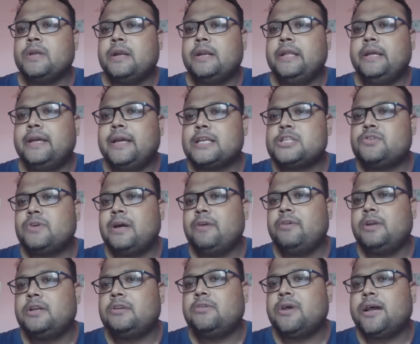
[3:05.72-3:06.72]
DXY
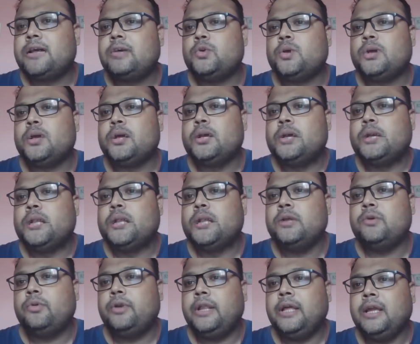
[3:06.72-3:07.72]
will try to
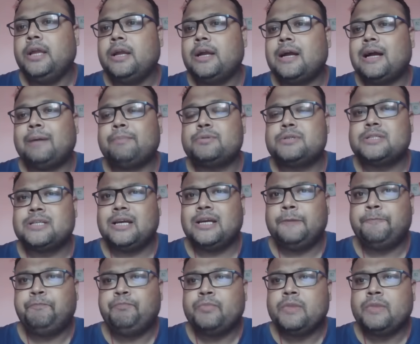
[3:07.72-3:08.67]
continue the upside.